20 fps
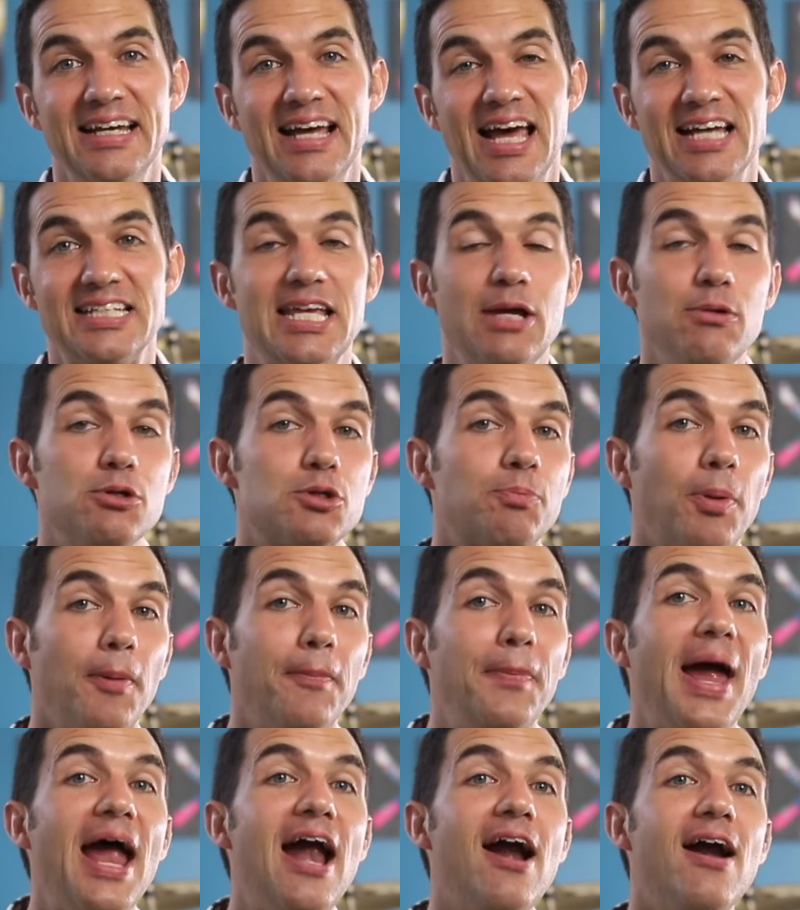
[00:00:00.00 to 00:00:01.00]
As he was
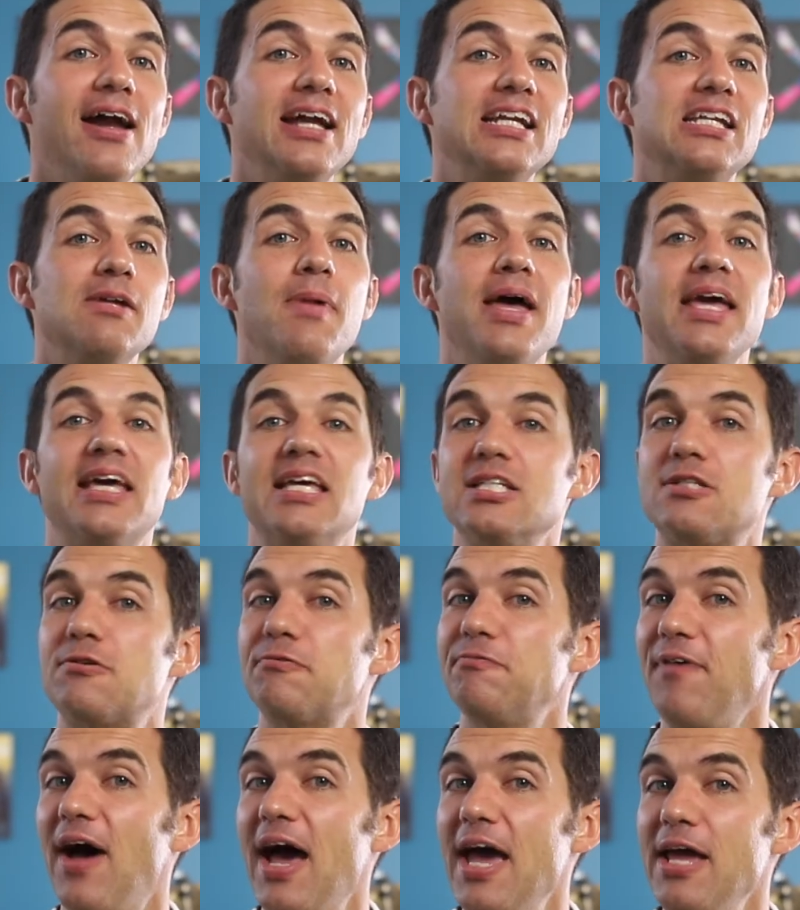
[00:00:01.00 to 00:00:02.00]
preparing to make his
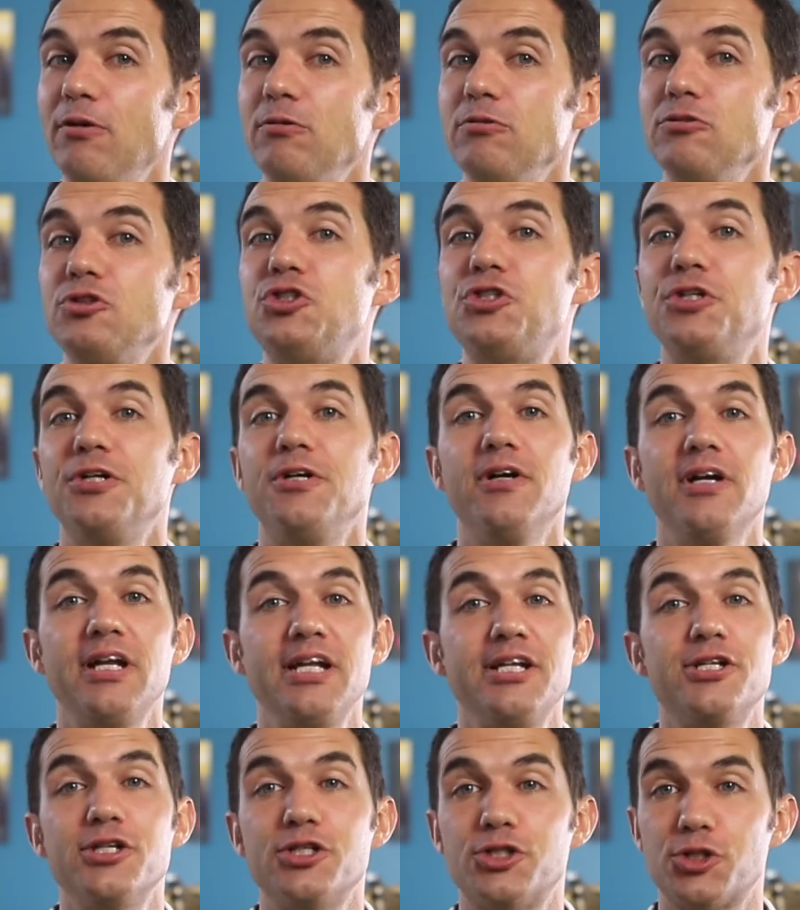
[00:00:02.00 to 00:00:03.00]
final journey
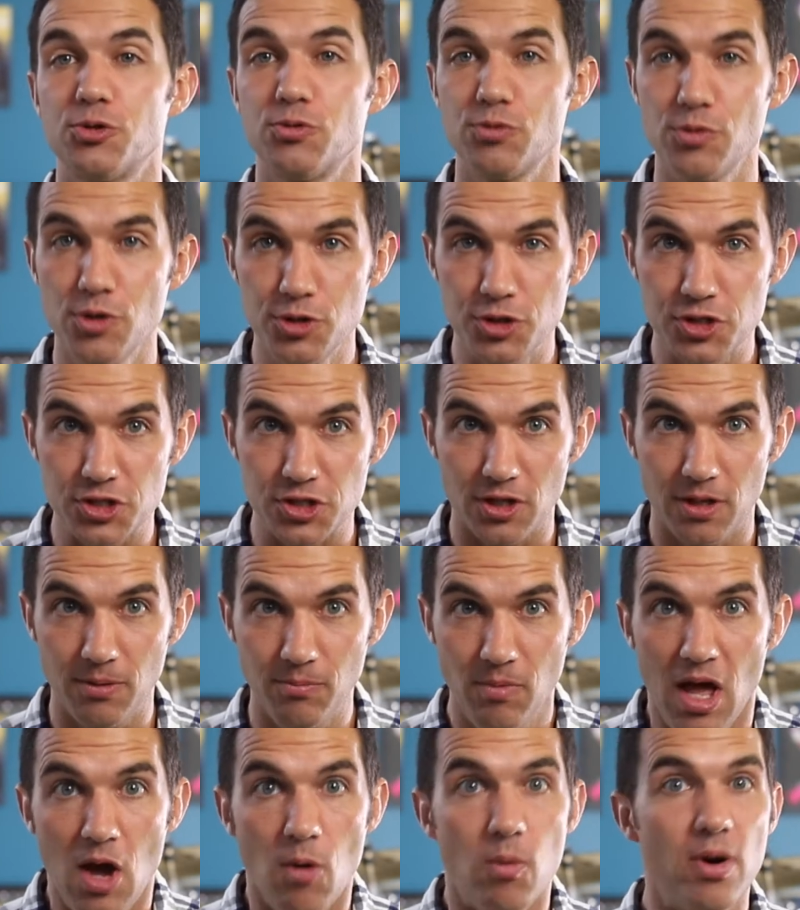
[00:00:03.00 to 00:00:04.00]
to
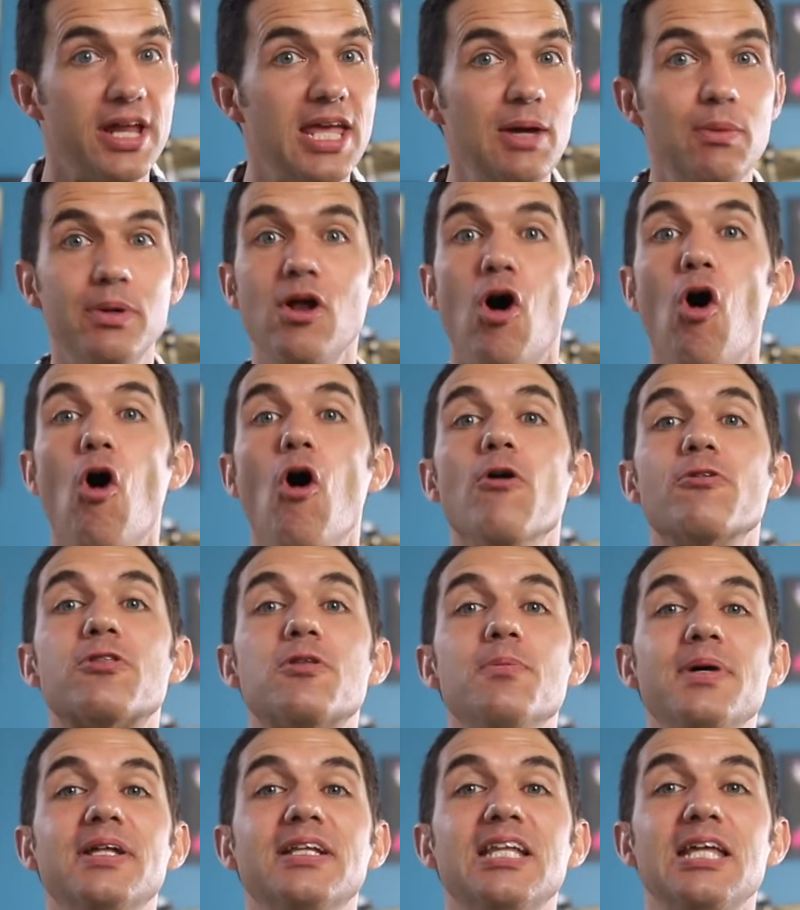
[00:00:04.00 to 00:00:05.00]
Jerusalem, where he would
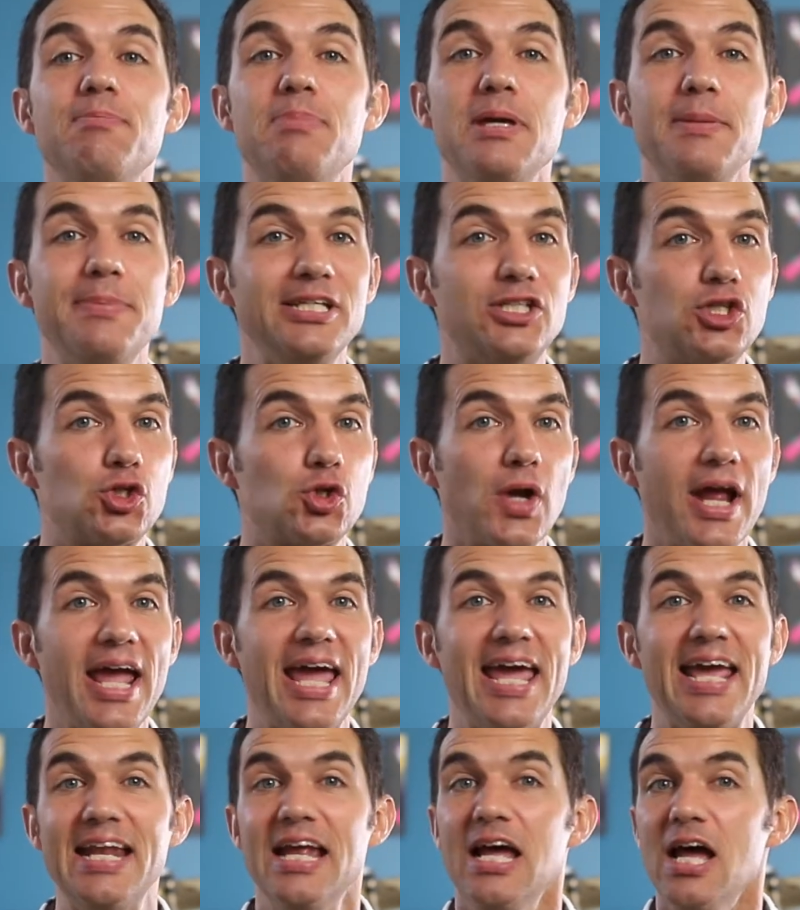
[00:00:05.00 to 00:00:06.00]
ultimately be
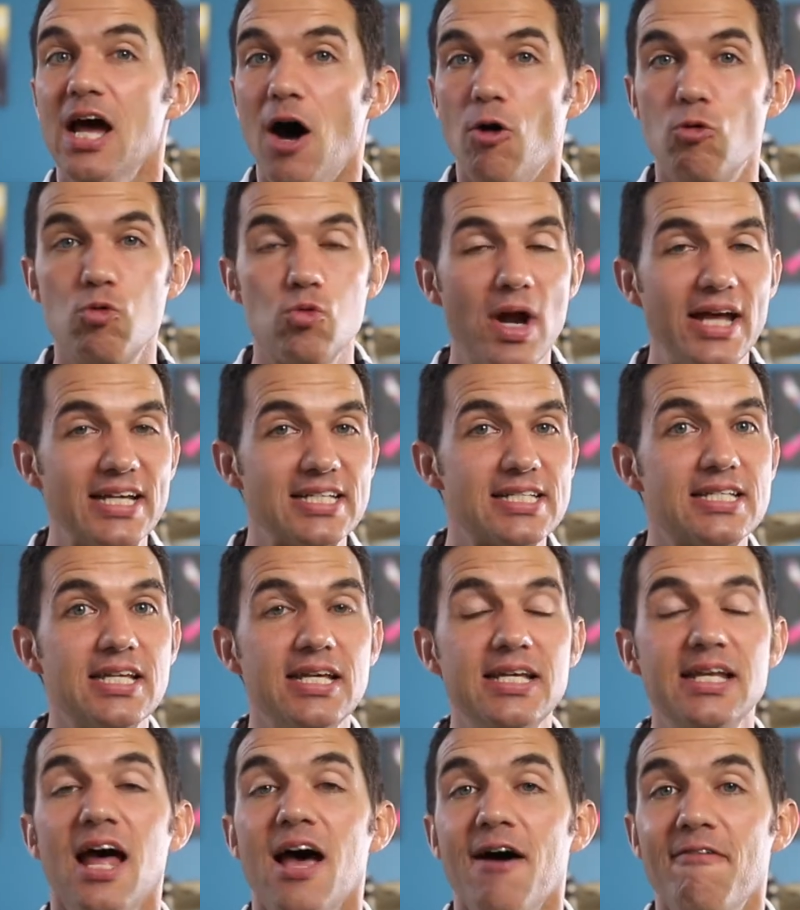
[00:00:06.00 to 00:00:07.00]
betrayed,
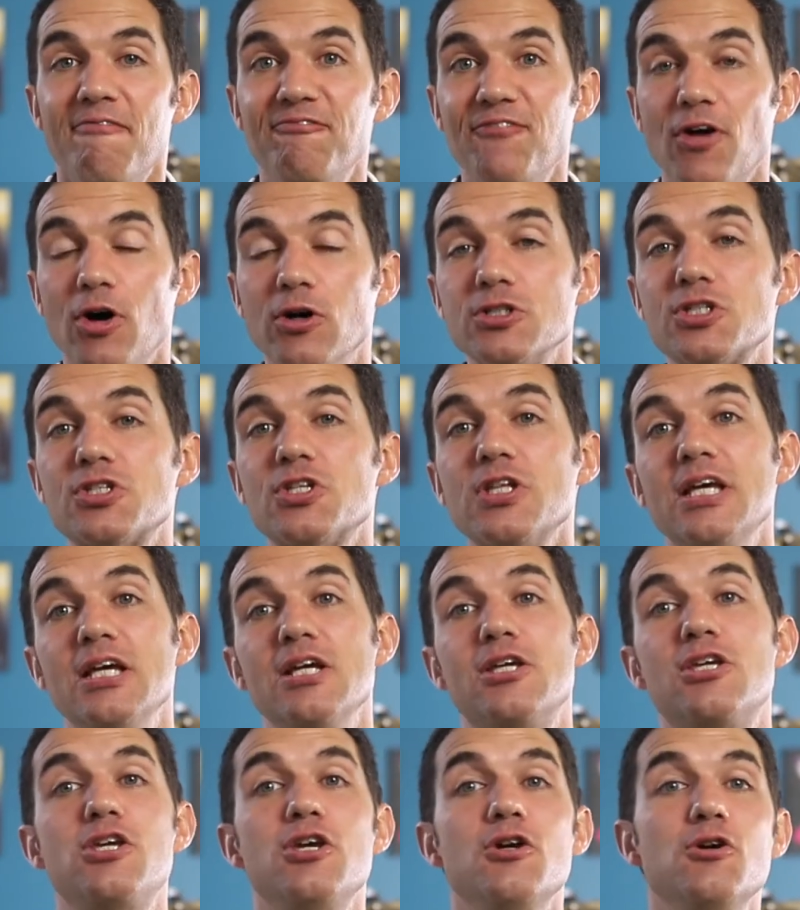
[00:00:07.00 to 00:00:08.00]
arrested, falsely
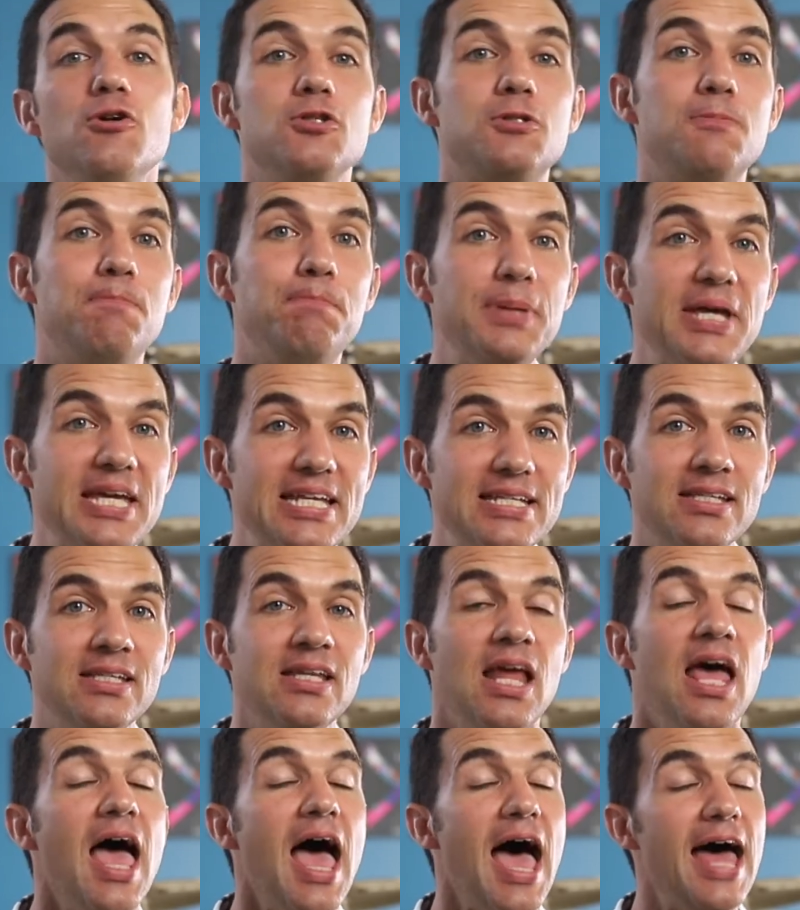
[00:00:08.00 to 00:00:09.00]
accused,
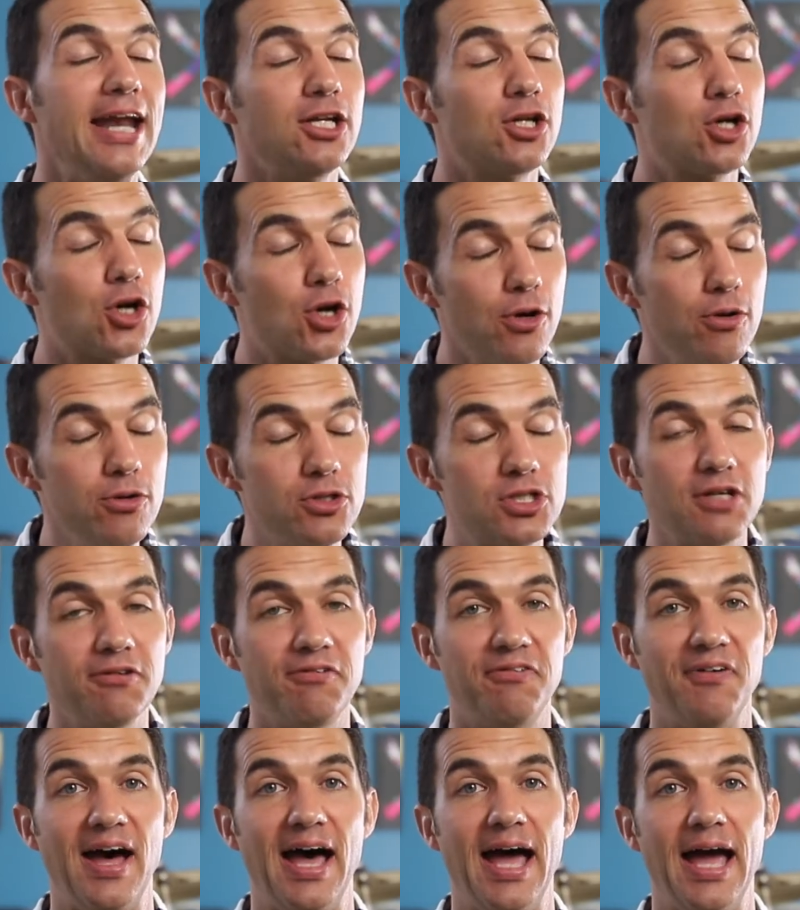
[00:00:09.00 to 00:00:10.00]
beaten, and
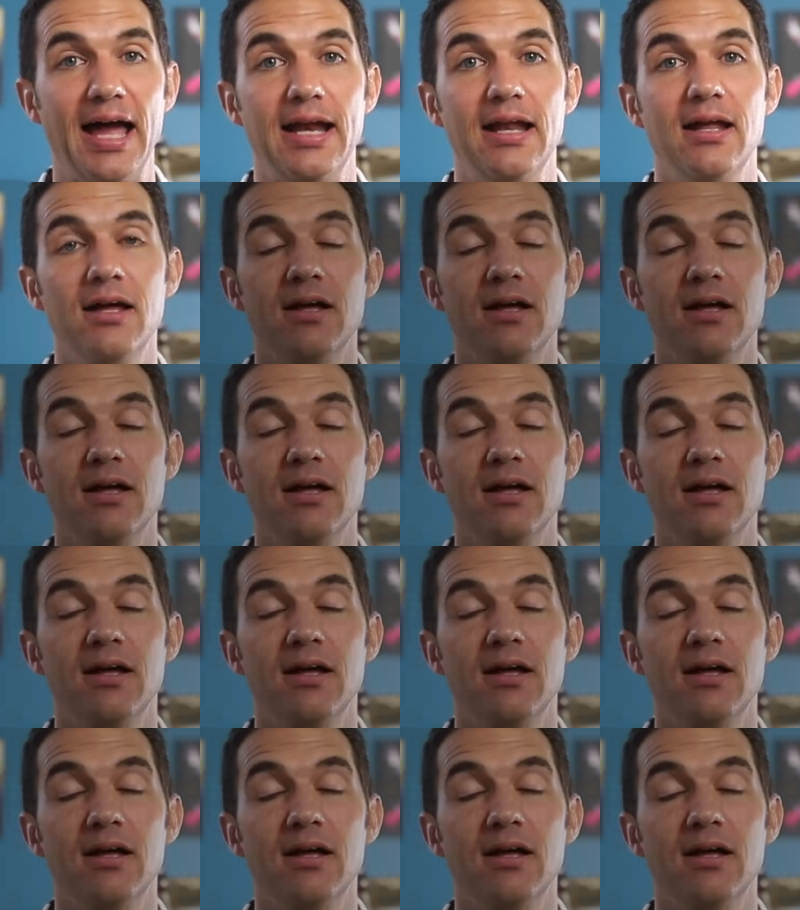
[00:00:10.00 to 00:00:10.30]
crucified,